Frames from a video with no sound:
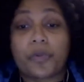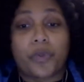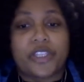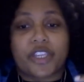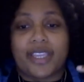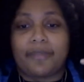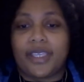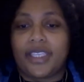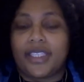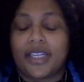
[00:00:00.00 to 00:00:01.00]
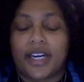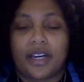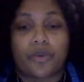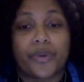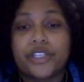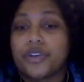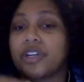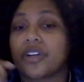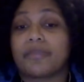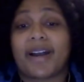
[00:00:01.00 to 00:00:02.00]
which can be
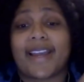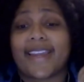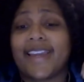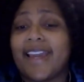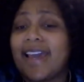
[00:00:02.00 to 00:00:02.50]
re-triggered by